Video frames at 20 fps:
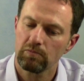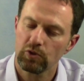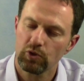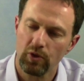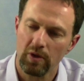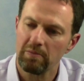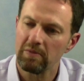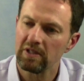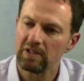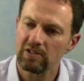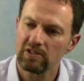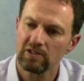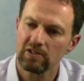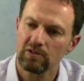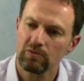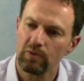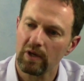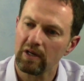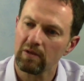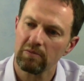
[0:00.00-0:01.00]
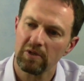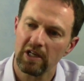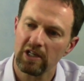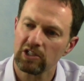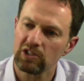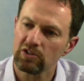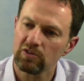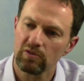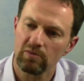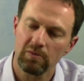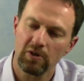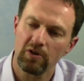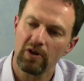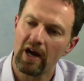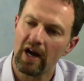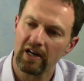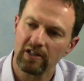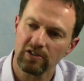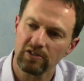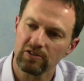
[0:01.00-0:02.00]
treatments, recommendations from their
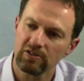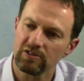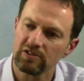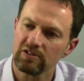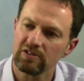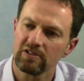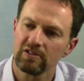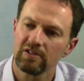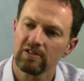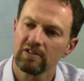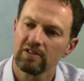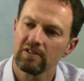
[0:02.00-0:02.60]
doctors